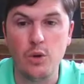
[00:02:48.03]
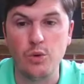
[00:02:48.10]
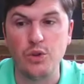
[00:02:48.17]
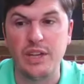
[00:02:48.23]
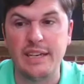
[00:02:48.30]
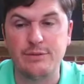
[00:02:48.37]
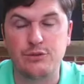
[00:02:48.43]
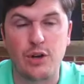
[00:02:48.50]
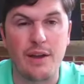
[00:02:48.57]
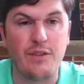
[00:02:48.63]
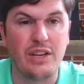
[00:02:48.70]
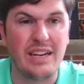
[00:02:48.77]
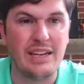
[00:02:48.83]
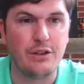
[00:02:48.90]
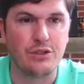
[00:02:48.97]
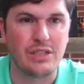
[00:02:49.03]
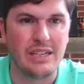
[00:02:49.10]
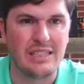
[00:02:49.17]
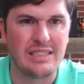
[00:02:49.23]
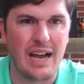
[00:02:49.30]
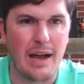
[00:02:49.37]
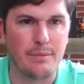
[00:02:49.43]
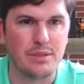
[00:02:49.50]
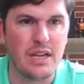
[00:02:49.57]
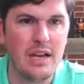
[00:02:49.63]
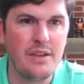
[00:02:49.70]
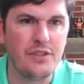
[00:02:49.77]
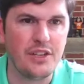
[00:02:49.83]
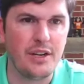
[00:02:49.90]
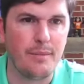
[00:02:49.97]
relieve TreVeyon Henderson at times.
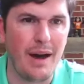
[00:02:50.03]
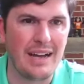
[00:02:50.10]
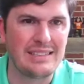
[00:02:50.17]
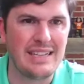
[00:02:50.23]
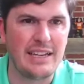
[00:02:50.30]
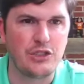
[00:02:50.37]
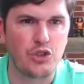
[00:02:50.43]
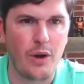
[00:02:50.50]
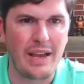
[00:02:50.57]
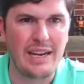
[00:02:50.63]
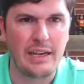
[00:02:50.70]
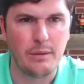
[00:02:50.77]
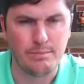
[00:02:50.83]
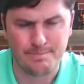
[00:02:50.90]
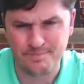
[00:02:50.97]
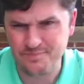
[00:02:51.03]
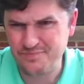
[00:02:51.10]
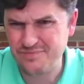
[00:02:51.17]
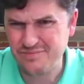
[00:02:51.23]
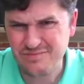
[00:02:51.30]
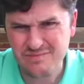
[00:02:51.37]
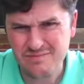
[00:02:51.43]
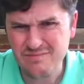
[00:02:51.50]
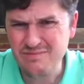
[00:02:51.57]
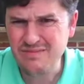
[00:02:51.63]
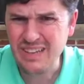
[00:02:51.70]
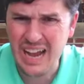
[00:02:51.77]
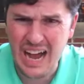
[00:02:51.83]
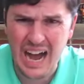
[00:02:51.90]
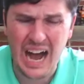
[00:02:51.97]
The DeaMonte Trayanum.
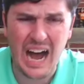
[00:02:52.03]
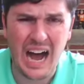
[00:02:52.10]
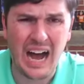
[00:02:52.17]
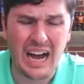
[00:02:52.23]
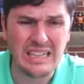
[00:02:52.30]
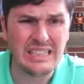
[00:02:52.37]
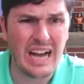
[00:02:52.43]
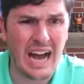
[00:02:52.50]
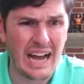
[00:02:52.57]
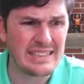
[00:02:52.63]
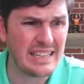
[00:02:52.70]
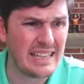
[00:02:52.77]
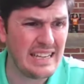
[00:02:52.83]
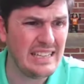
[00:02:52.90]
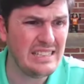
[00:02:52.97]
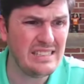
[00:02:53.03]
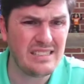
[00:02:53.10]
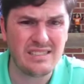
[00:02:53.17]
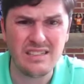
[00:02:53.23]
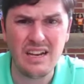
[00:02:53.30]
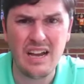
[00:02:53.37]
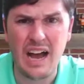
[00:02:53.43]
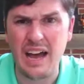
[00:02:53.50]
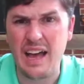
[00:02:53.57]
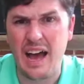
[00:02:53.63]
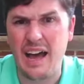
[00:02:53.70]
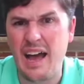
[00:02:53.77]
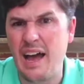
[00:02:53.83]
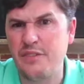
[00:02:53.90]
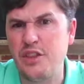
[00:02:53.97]
Uh, I think he's
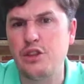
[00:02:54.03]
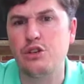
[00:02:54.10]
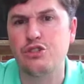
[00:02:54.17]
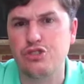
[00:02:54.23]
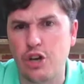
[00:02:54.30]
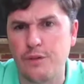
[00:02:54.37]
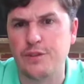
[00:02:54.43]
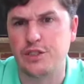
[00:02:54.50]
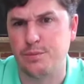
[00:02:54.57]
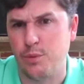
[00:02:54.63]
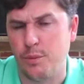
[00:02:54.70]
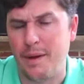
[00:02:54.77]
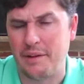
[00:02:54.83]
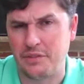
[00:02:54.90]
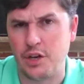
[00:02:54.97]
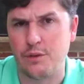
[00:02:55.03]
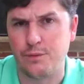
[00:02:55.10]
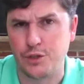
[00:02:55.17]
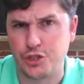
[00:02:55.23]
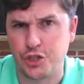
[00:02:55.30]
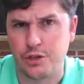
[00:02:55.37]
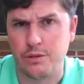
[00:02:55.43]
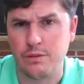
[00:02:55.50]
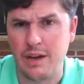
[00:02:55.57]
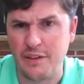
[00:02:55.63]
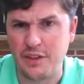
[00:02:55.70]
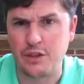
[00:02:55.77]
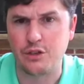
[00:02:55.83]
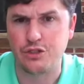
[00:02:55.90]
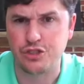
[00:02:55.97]
I, I, think they're serviceable back there for sure. I
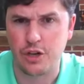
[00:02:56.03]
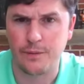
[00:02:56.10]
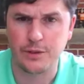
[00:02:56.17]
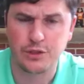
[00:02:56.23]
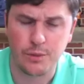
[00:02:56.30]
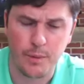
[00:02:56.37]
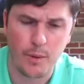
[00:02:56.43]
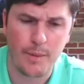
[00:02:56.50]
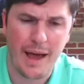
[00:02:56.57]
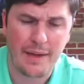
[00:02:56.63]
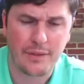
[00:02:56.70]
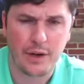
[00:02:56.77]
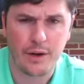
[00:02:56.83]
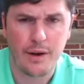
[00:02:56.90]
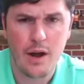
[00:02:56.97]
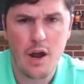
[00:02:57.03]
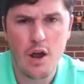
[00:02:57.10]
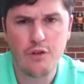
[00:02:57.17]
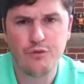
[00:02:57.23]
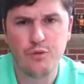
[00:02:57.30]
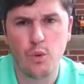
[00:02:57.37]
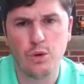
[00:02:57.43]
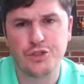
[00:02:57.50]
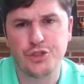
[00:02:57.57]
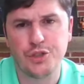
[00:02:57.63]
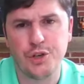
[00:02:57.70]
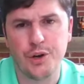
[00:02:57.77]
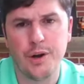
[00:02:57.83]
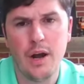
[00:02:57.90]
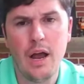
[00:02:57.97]
think they're serviceable back there for
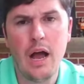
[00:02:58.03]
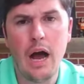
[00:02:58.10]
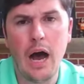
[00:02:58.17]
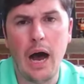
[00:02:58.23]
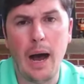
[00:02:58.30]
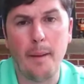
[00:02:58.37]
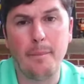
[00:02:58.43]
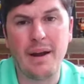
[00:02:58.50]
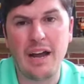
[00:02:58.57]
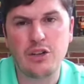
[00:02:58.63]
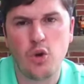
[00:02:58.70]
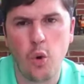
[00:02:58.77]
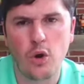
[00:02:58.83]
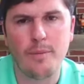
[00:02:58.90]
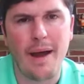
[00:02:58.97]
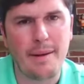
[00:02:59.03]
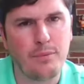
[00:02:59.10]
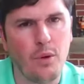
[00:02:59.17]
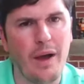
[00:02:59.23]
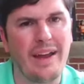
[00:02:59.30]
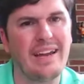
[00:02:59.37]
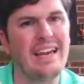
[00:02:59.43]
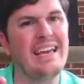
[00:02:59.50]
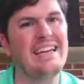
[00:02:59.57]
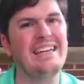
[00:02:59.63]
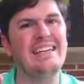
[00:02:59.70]
sure. Uh, but a quarterback play, it